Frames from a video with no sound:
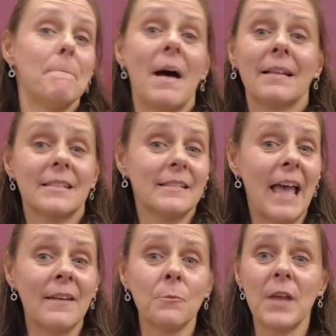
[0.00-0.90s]
But
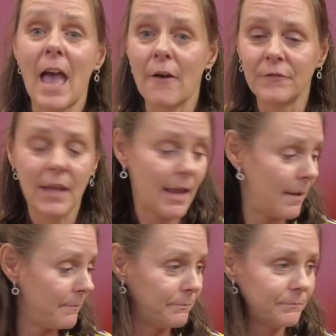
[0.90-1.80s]
then we have
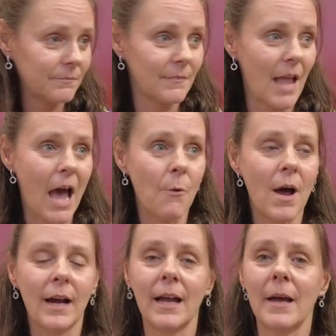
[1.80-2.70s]

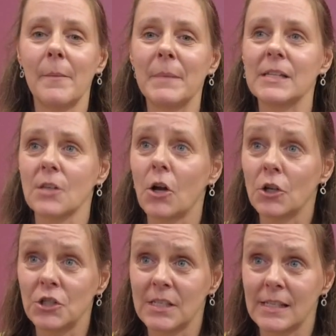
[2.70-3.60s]
our
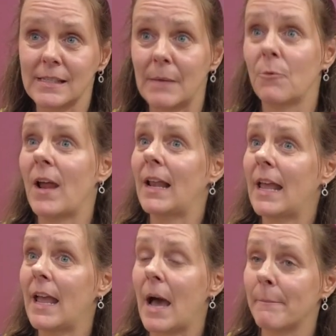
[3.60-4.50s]
mixologist,
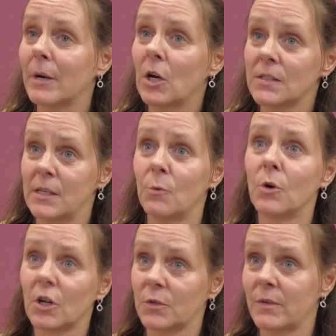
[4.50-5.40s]
Samuele Ambrosi, who
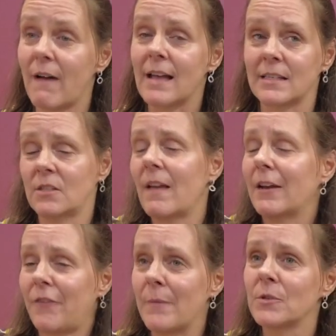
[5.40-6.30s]
works with us. It's
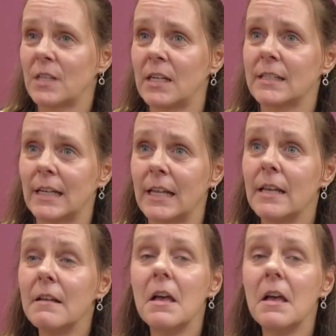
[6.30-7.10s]
very famous in Italy.